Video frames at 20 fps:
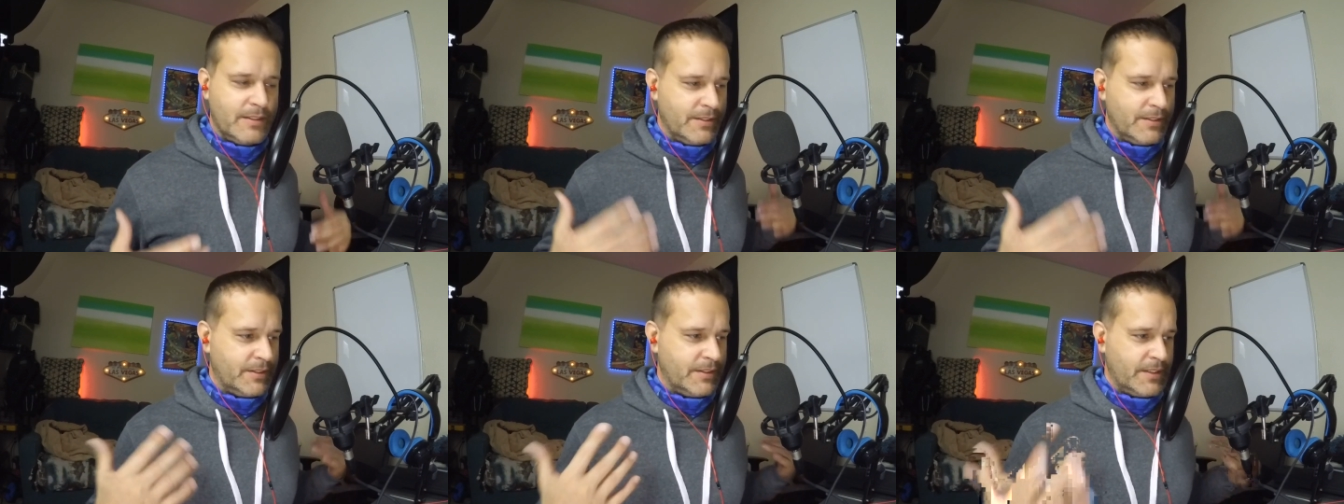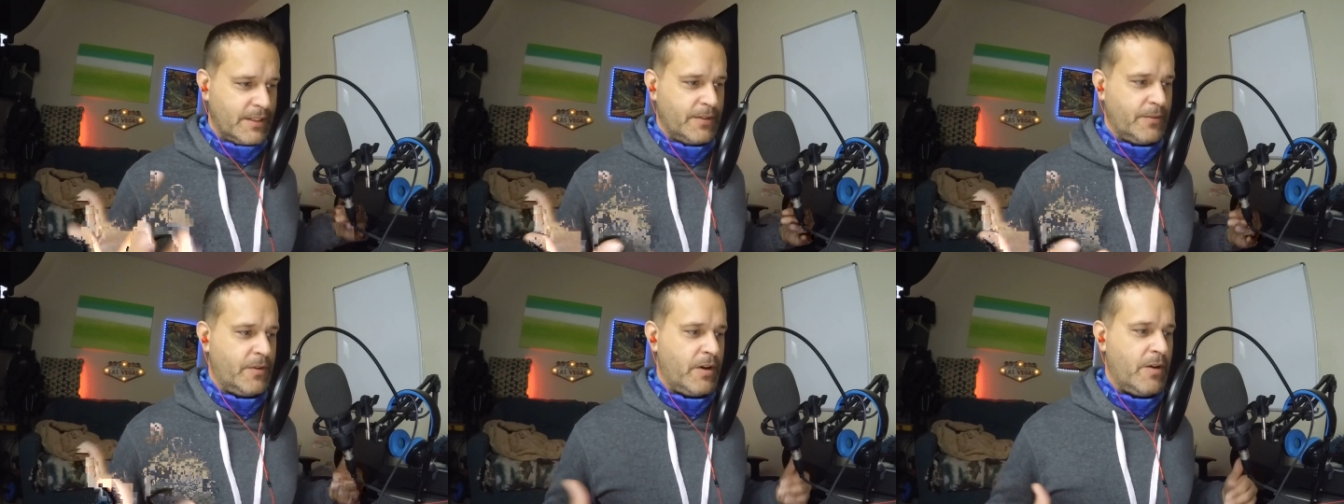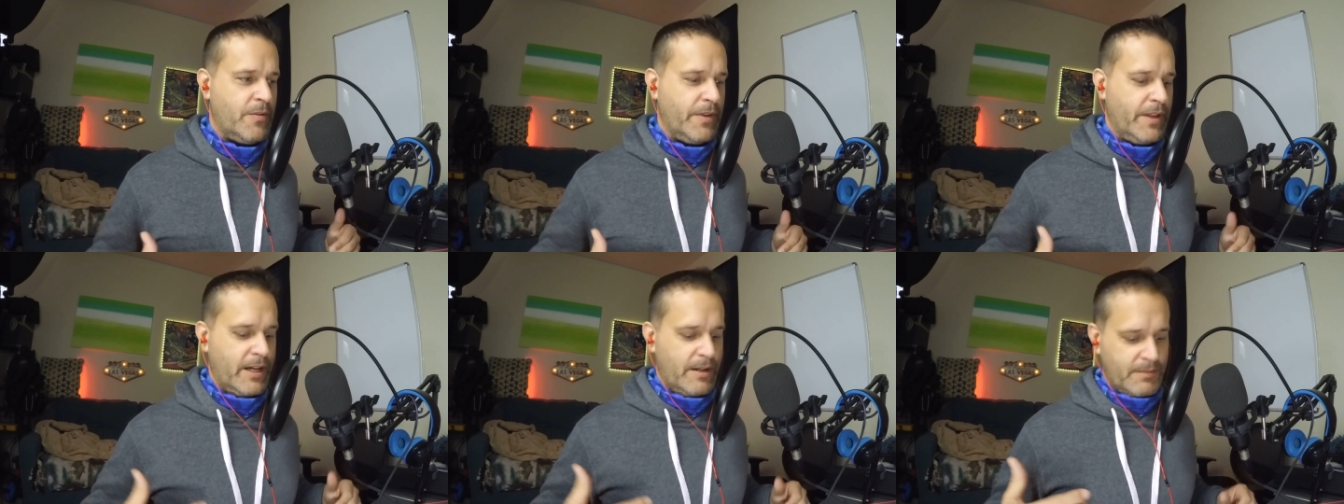There's nothing
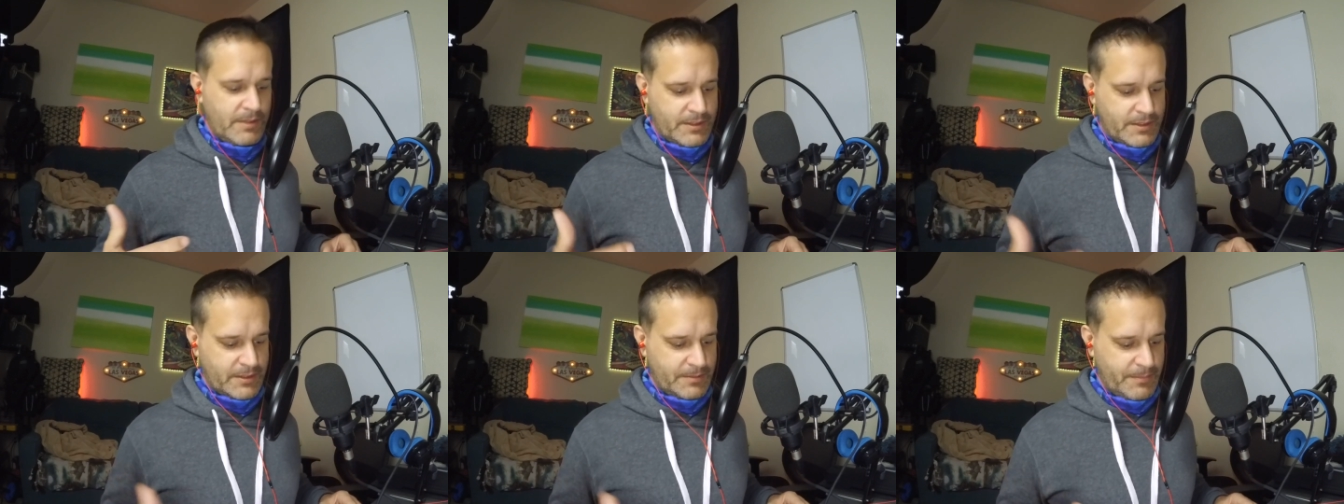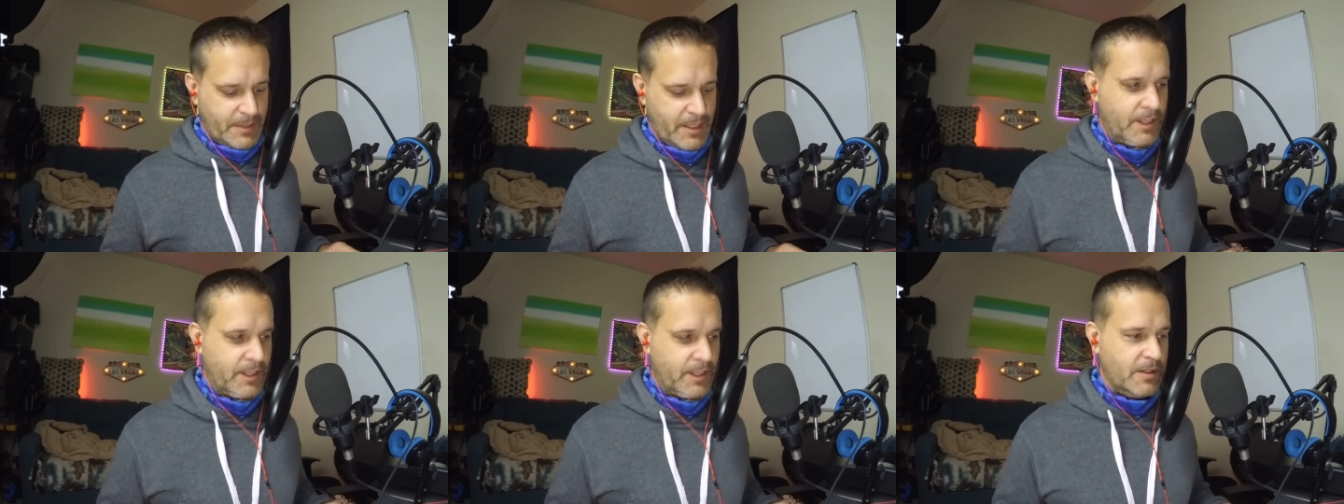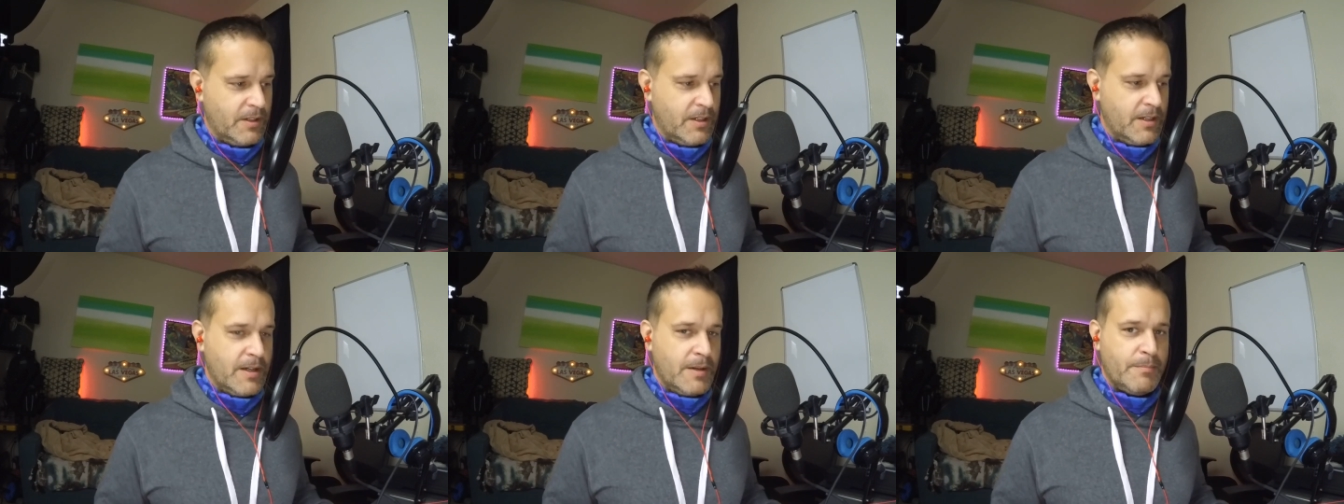wrong with that. It's just my
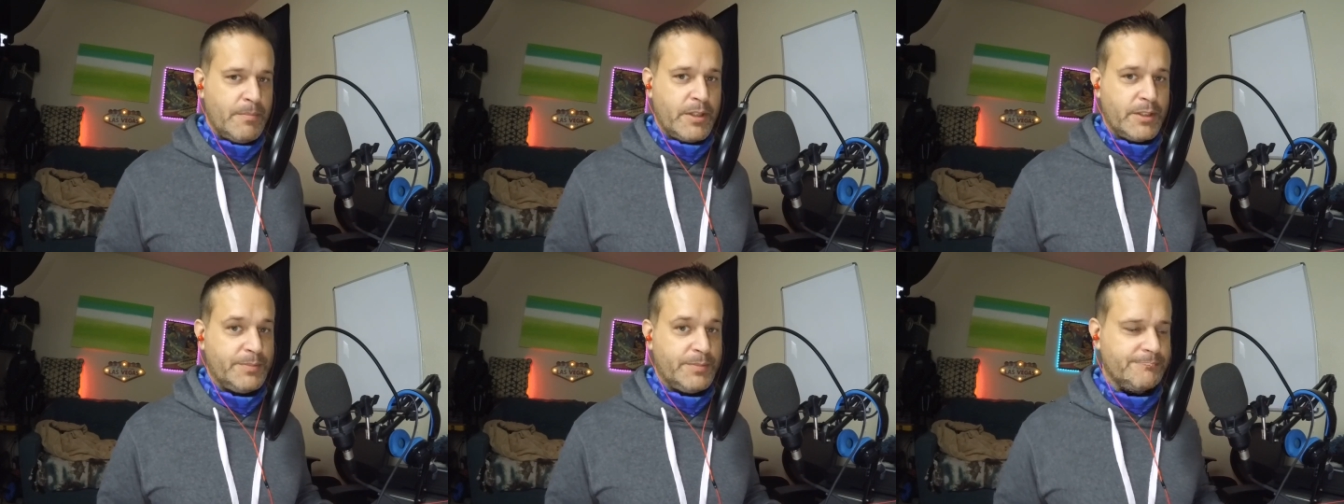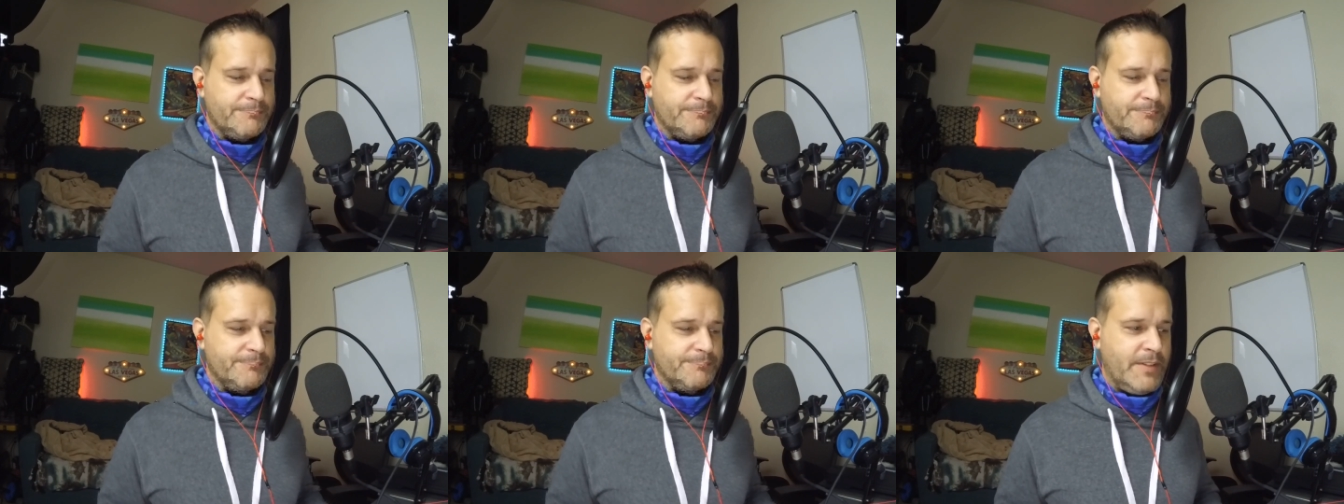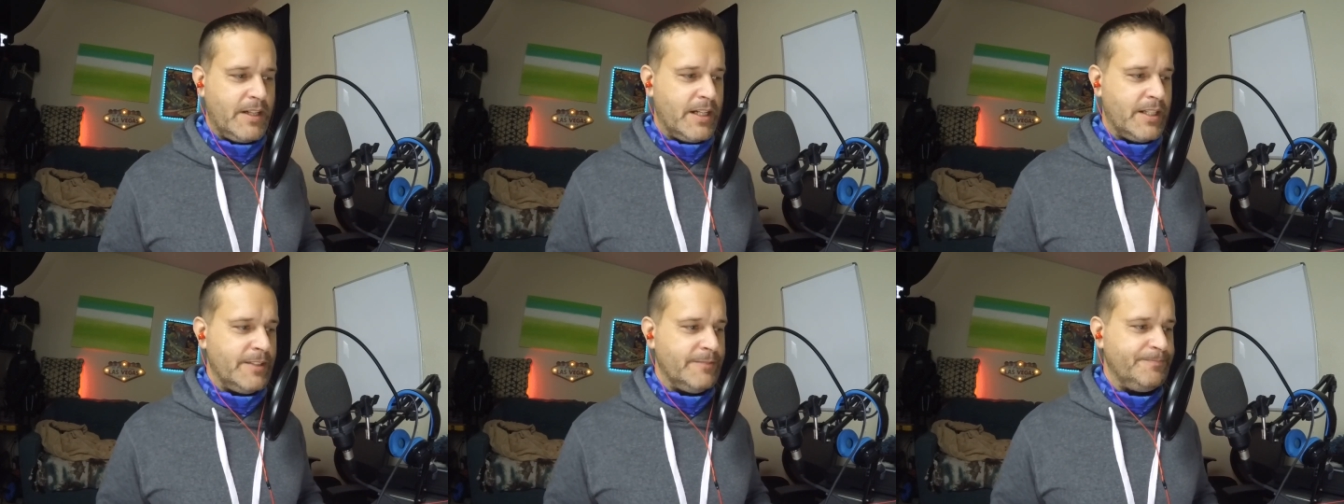own perspective
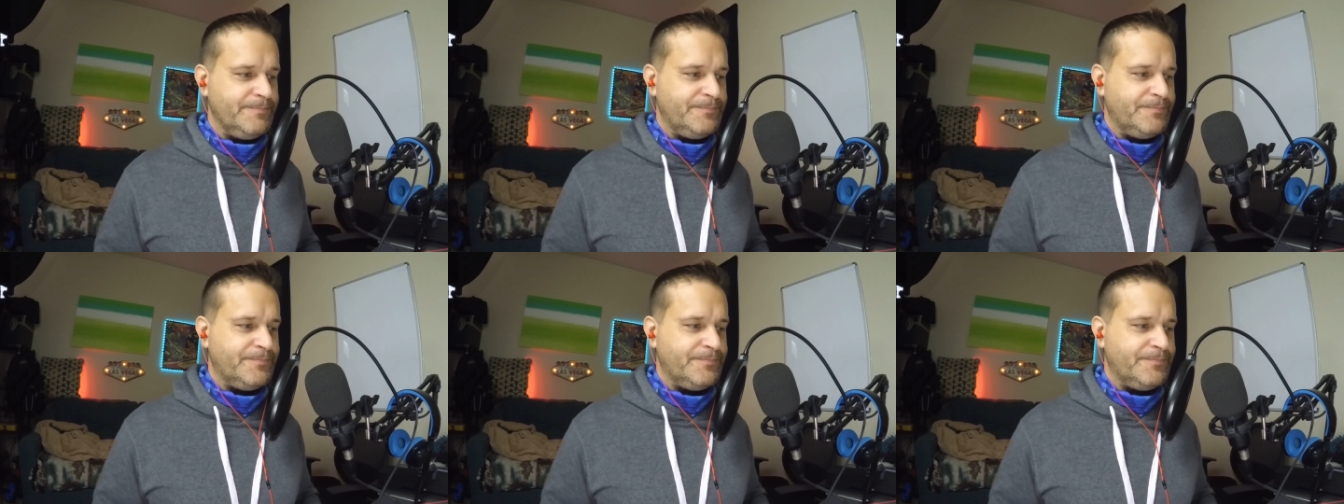on it.